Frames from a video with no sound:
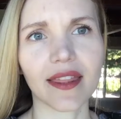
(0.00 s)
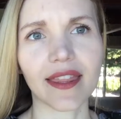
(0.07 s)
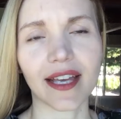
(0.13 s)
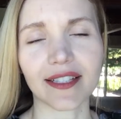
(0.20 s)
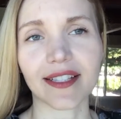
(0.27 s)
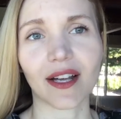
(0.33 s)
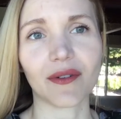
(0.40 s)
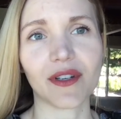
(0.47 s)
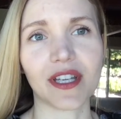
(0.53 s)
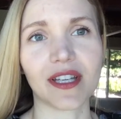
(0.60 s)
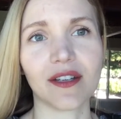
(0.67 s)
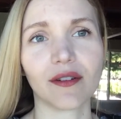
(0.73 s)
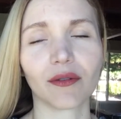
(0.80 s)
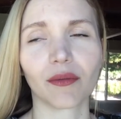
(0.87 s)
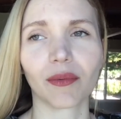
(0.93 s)
That
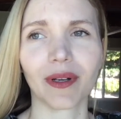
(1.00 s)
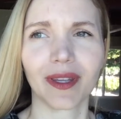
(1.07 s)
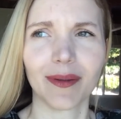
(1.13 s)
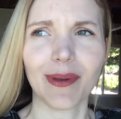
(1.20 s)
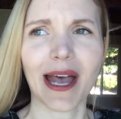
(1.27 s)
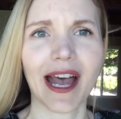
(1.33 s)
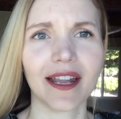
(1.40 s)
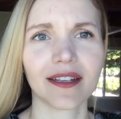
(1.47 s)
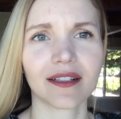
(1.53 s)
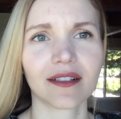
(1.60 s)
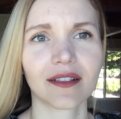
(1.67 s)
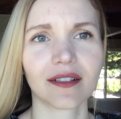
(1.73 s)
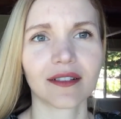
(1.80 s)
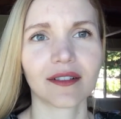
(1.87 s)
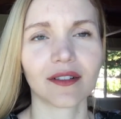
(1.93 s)
sounded really bad.
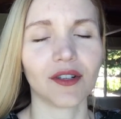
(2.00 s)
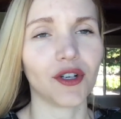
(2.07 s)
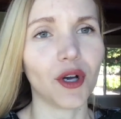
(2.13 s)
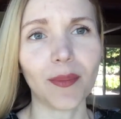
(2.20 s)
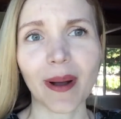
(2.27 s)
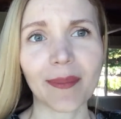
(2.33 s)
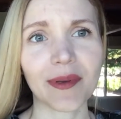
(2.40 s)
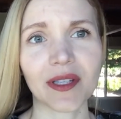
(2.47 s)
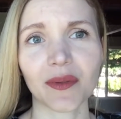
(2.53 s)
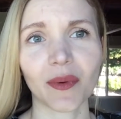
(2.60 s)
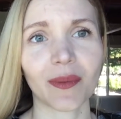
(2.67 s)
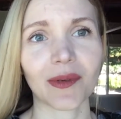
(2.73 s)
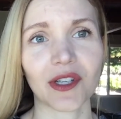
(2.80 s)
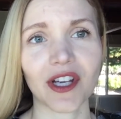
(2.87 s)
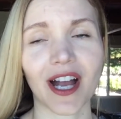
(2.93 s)
No puppies
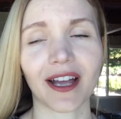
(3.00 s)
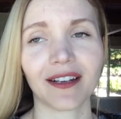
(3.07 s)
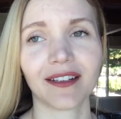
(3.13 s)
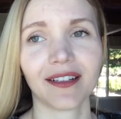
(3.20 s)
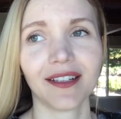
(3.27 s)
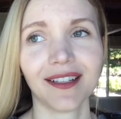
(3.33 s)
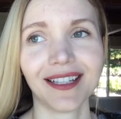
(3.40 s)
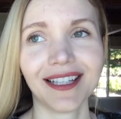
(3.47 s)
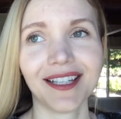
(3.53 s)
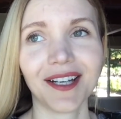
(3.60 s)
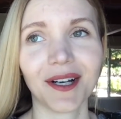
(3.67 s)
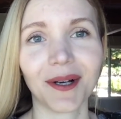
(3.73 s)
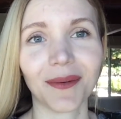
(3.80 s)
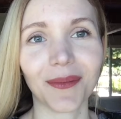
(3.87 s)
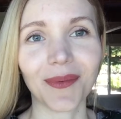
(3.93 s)
will be shot.
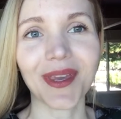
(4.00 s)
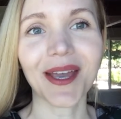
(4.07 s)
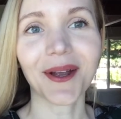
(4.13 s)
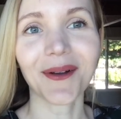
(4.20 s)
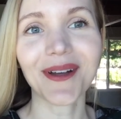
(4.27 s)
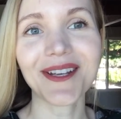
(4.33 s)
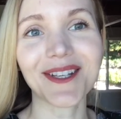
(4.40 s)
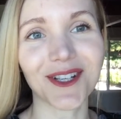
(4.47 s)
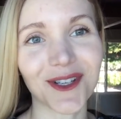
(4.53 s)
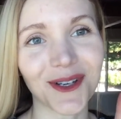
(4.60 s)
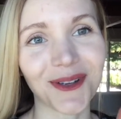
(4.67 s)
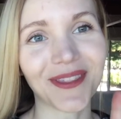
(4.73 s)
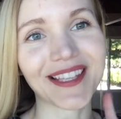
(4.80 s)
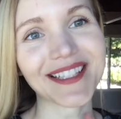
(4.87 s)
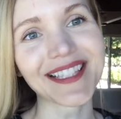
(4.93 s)
We are going to
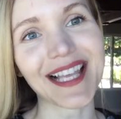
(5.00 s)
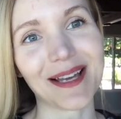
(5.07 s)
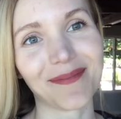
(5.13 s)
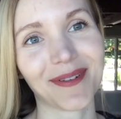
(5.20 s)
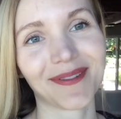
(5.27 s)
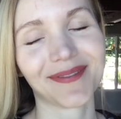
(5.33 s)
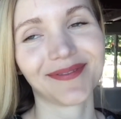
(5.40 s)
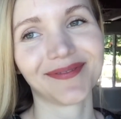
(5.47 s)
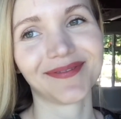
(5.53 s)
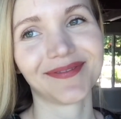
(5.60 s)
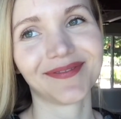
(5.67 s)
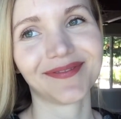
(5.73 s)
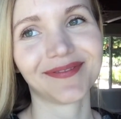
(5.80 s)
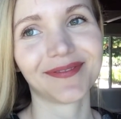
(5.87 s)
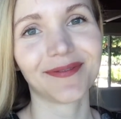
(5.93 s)
shoot the slip.
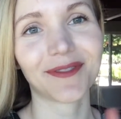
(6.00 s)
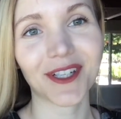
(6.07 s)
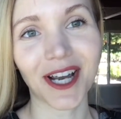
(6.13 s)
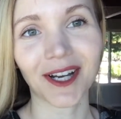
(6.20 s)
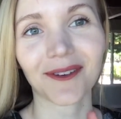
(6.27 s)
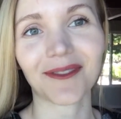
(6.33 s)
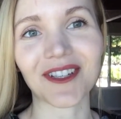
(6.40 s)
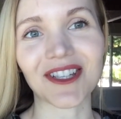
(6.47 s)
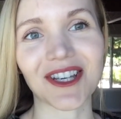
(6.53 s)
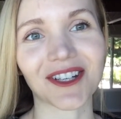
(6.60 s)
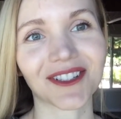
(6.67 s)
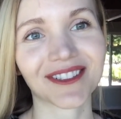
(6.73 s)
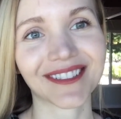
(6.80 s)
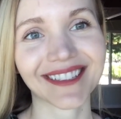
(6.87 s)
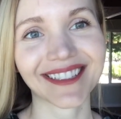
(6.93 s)
Photography shoot.